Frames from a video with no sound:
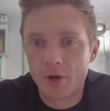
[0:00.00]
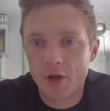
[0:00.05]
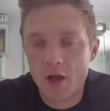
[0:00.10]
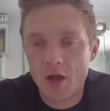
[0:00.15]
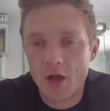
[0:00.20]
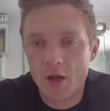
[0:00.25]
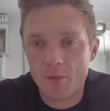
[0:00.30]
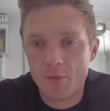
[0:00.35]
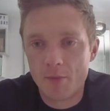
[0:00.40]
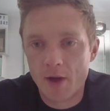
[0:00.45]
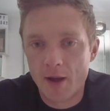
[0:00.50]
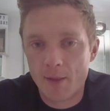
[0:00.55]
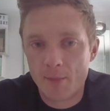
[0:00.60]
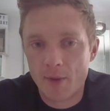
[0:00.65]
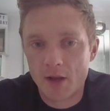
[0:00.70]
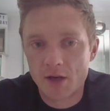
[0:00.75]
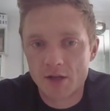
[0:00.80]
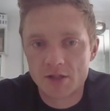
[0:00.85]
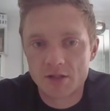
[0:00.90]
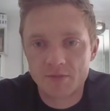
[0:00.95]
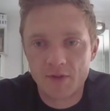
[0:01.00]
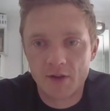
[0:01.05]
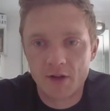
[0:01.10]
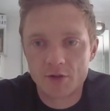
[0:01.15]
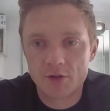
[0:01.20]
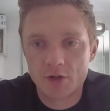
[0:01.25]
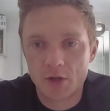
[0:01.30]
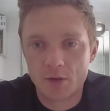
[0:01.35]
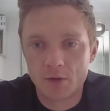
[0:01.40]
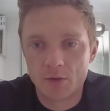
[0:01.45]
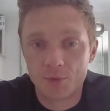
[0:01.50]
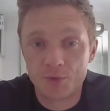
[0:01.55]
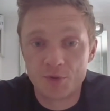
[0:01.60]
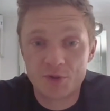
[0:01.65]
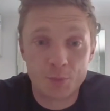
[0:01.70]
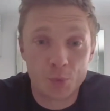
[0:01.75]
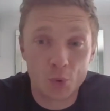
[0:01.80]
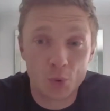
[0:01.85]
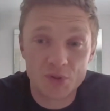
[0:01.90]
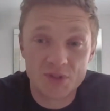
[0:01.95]
at Manchester Velodrome called
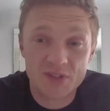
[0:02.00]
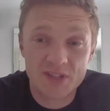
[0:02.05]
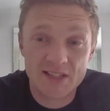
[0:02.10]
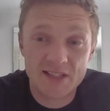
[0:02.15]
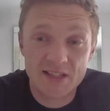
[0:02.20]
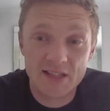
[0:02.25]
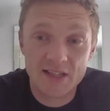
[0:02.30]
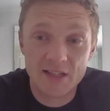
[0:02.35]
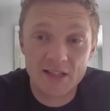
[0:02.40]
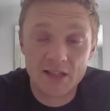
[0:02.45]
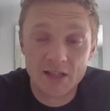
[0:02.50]
Sport City